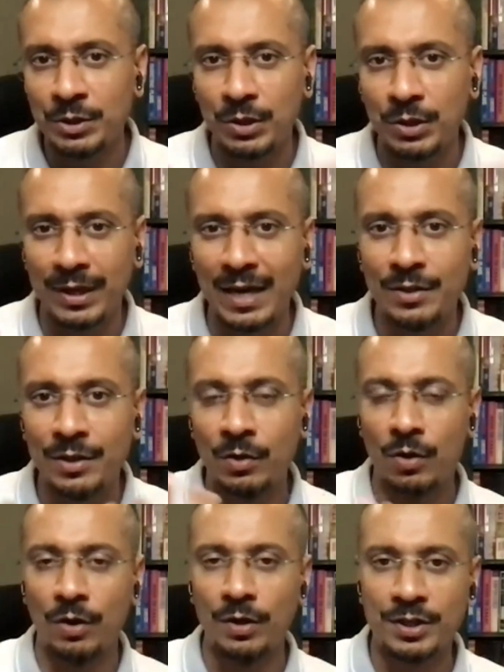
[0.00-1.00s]
together
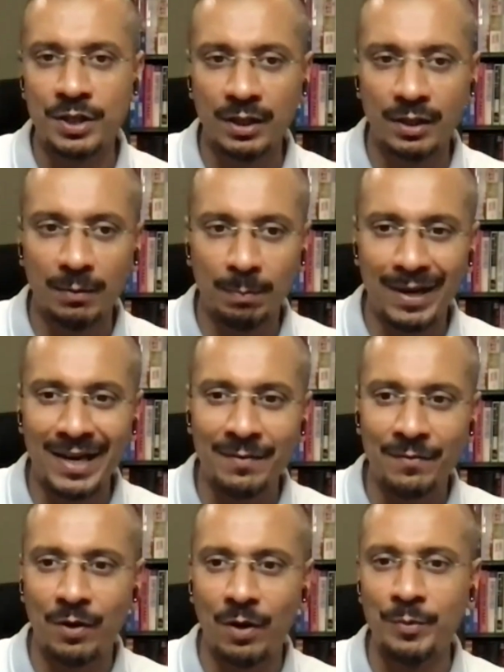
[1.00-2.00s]
on a single
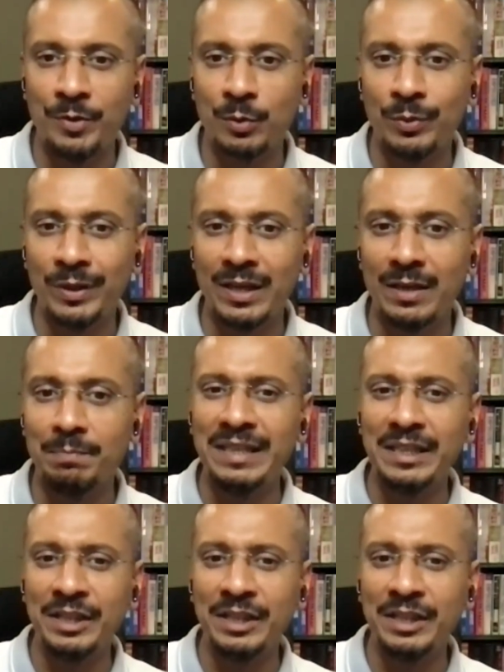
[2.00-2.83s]
platform so we can